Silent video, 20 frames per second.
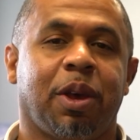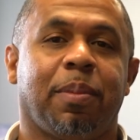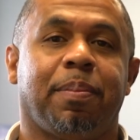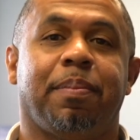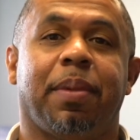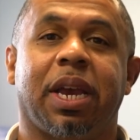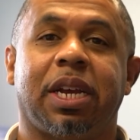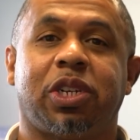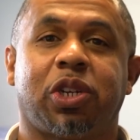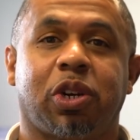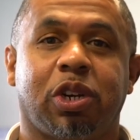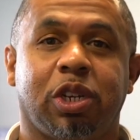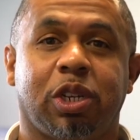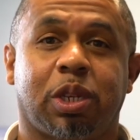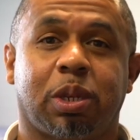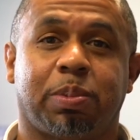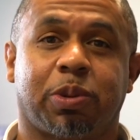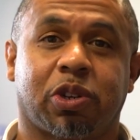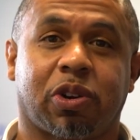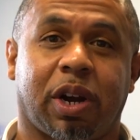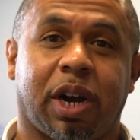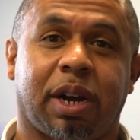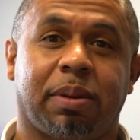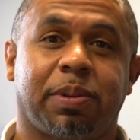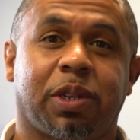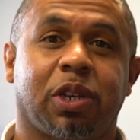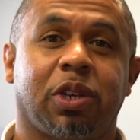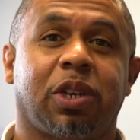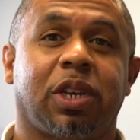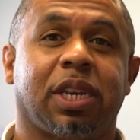Make sure you subscribe
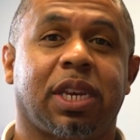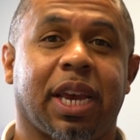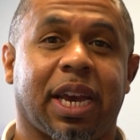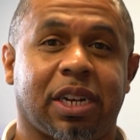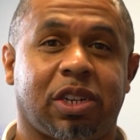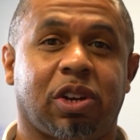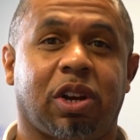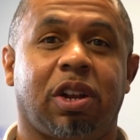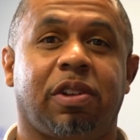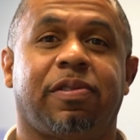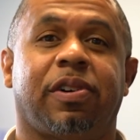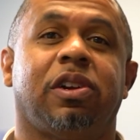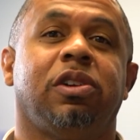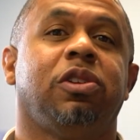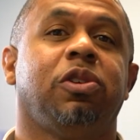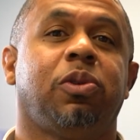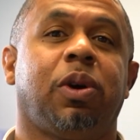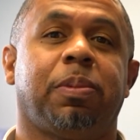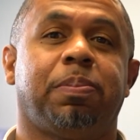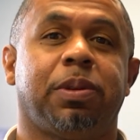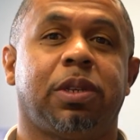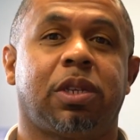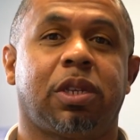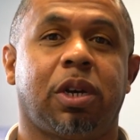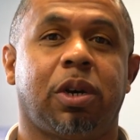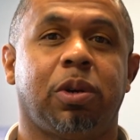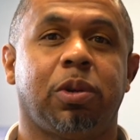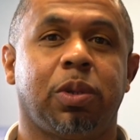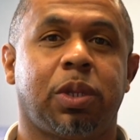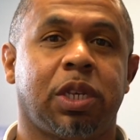so you can catch all of our new
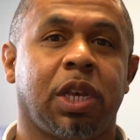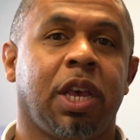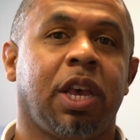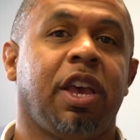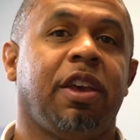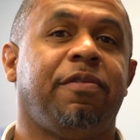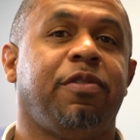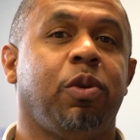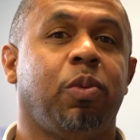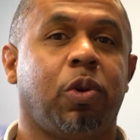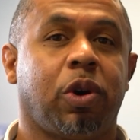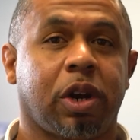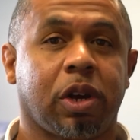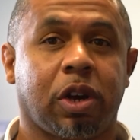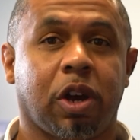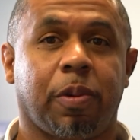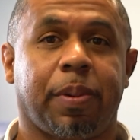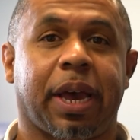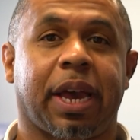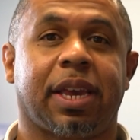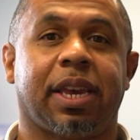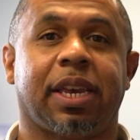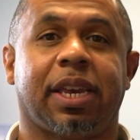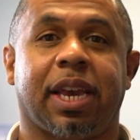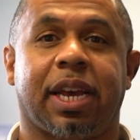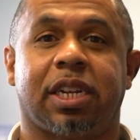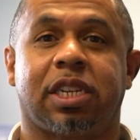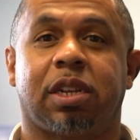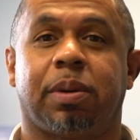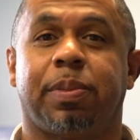episodes. If you want to go back and
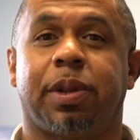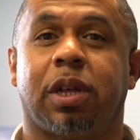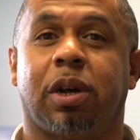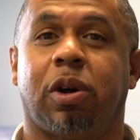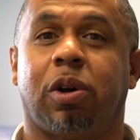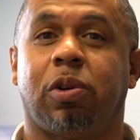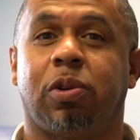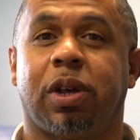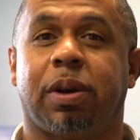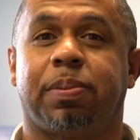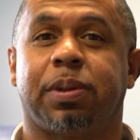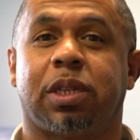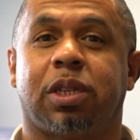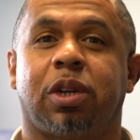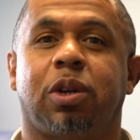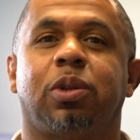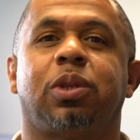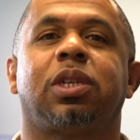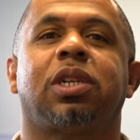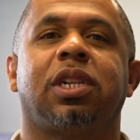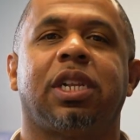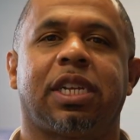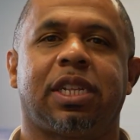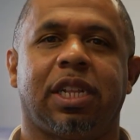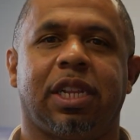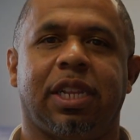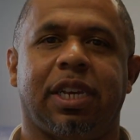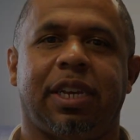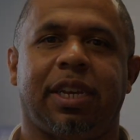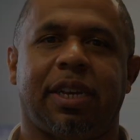catch some of the old episodes, click the
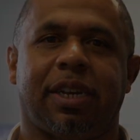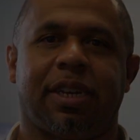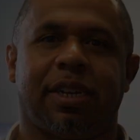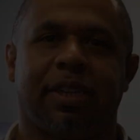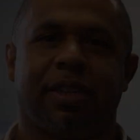link.